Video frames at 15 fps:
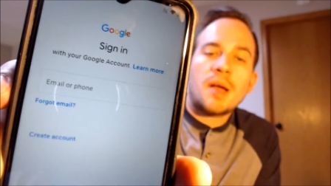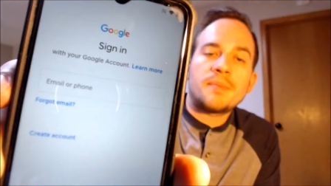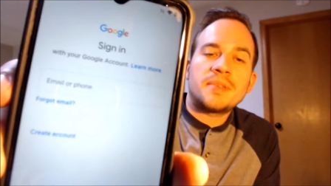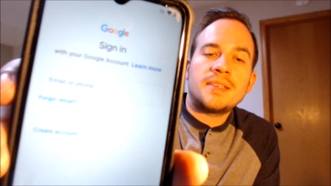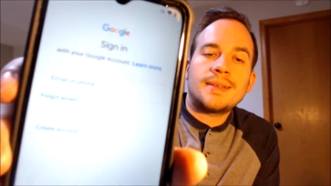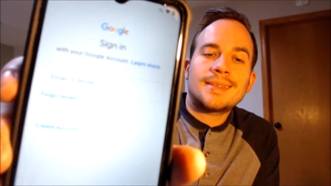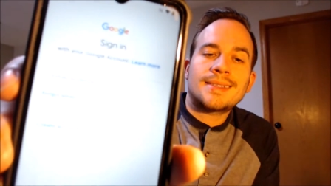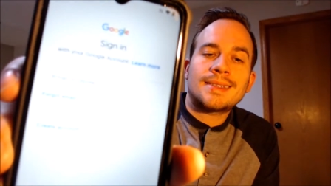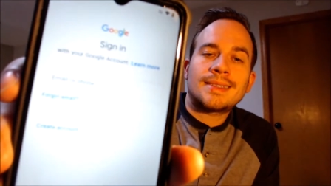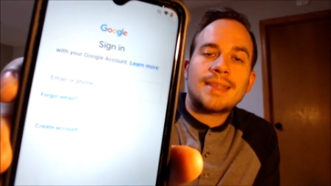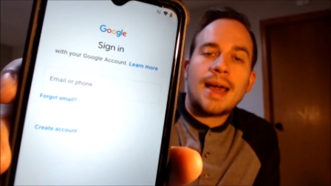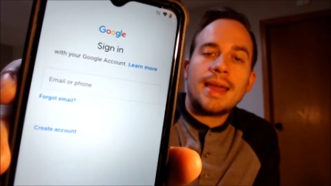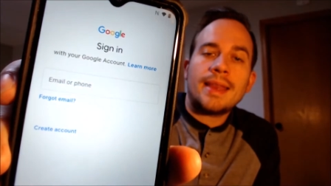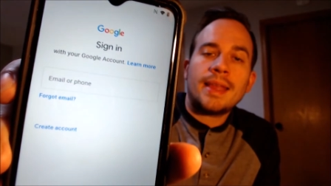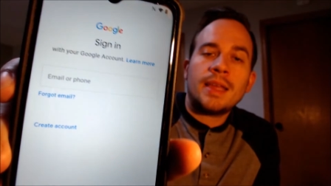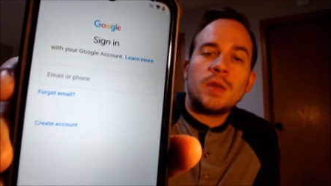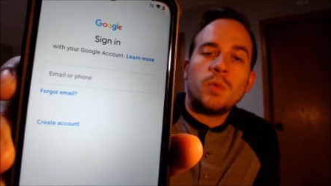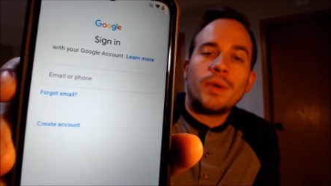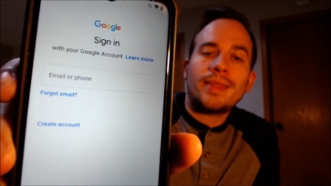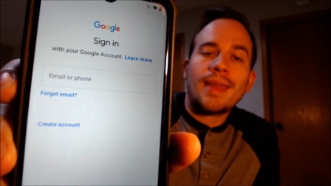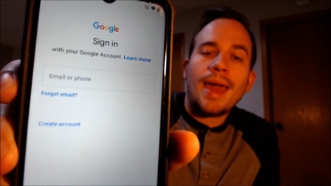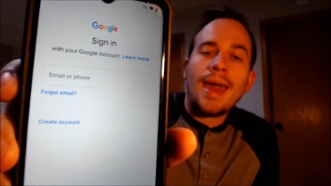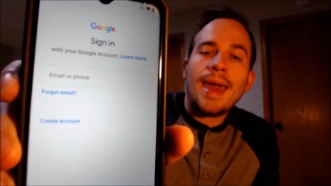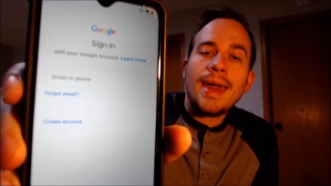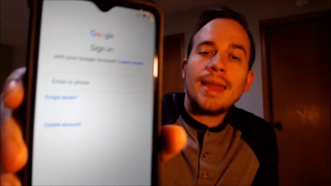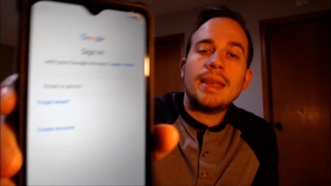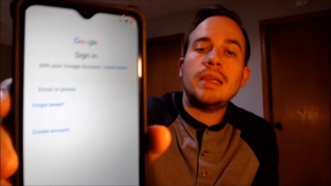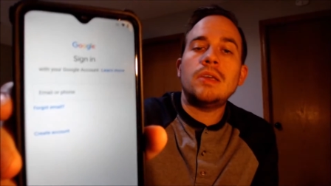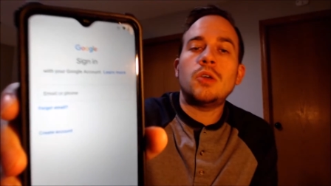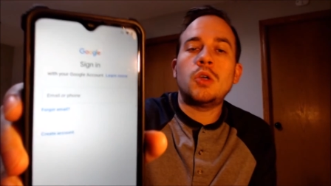us to sign in with
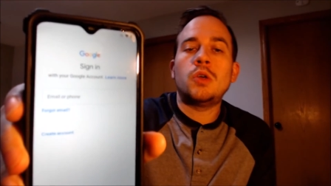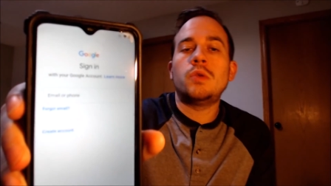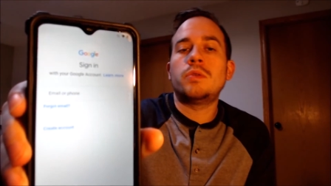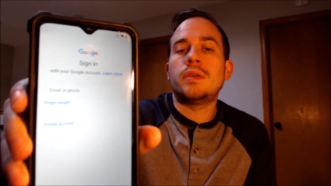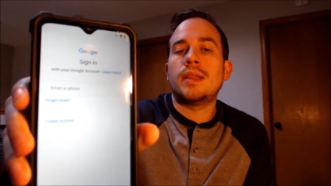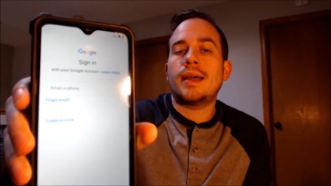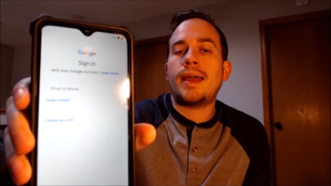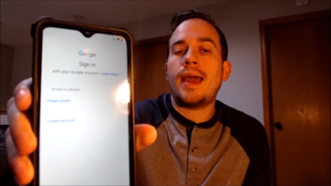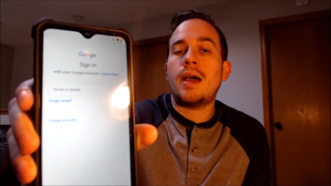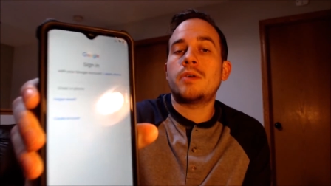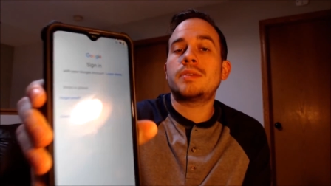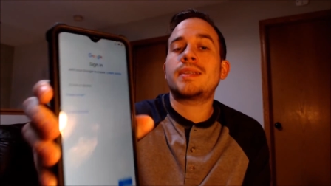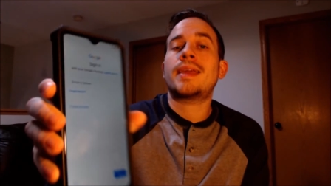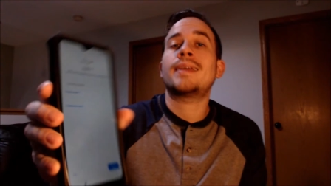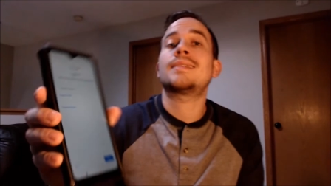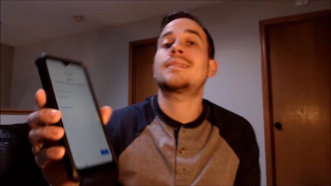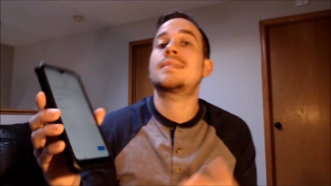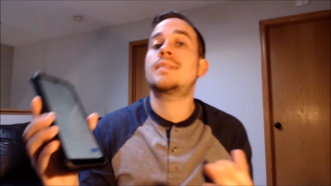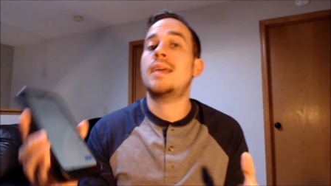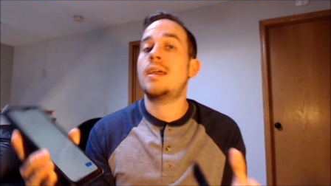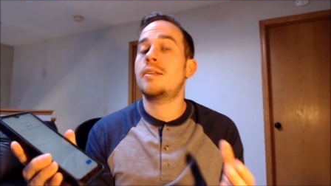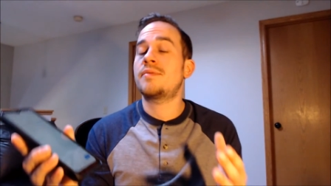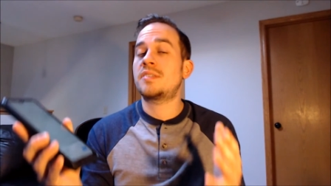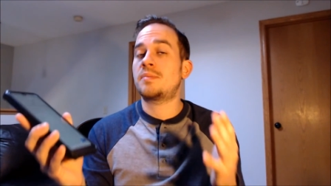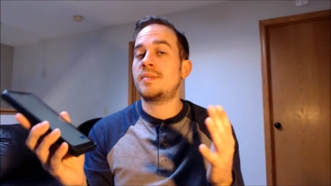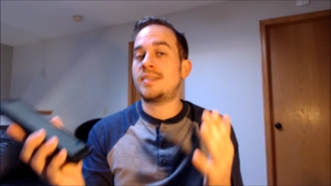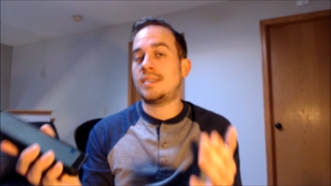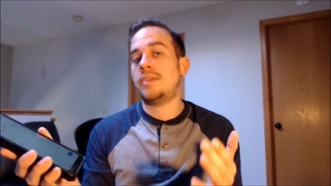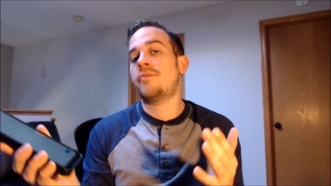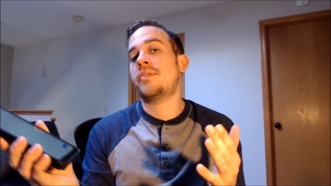any Google account instead of
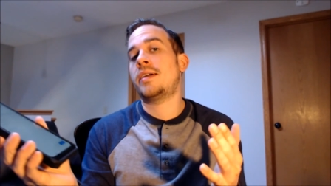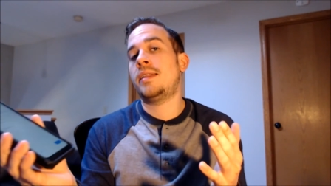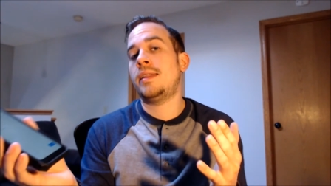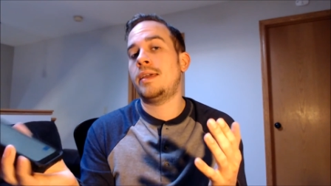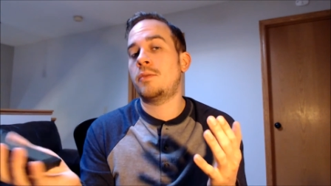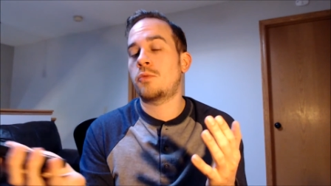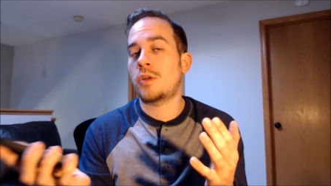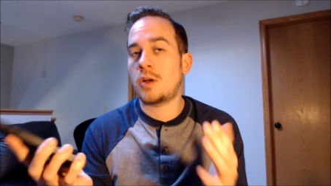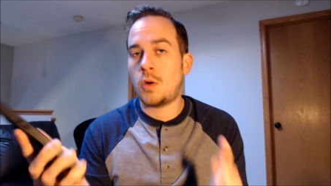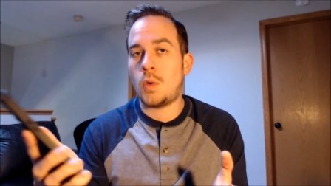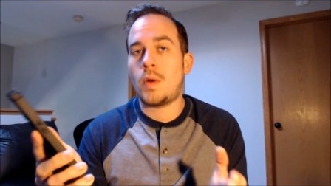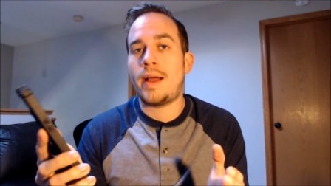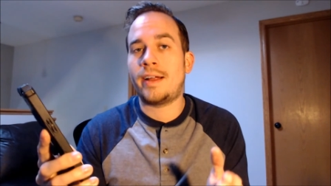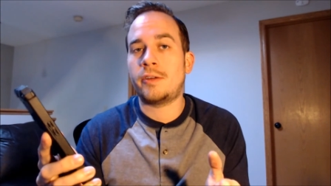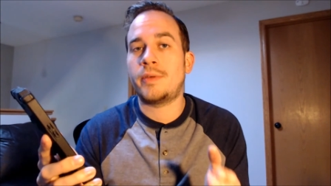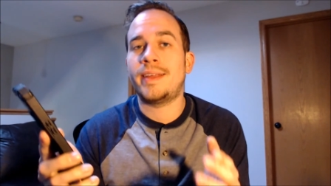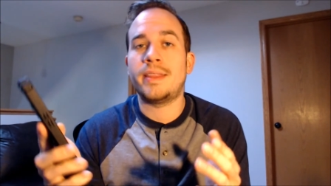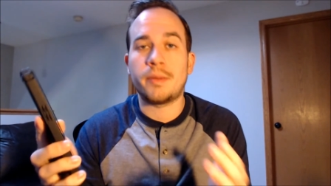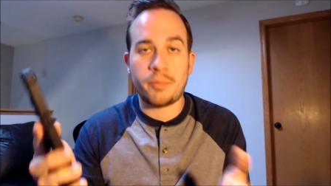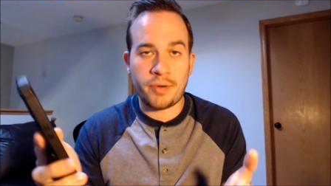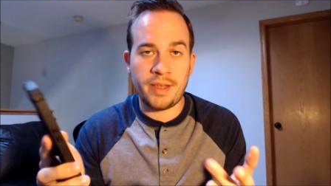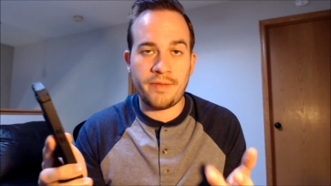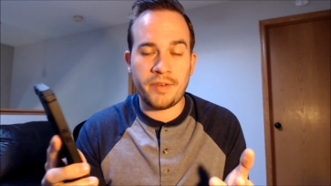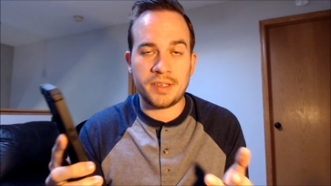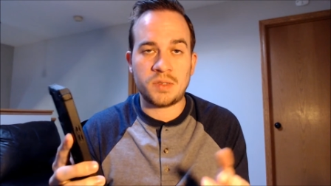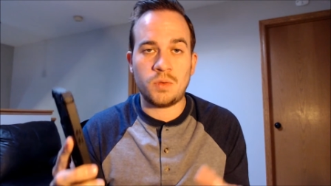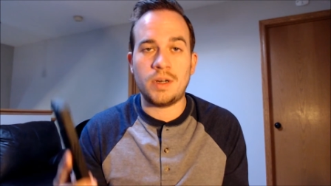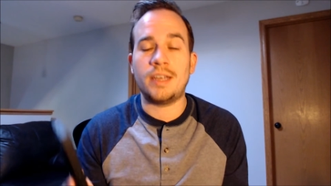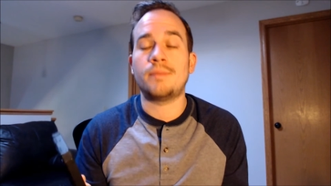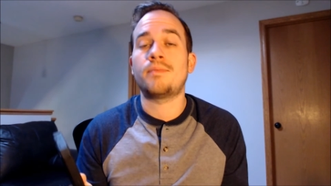specifically requiring the previous
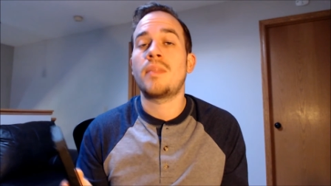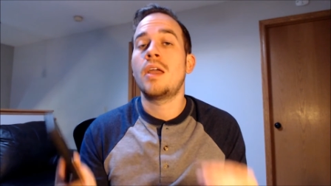one.